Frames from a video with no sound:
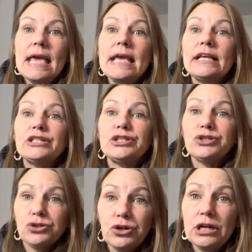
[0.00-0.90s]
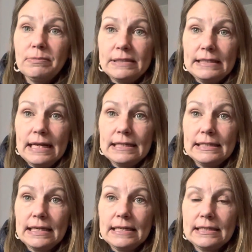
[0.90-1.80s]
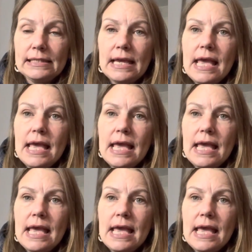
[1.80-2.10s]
is circumstances.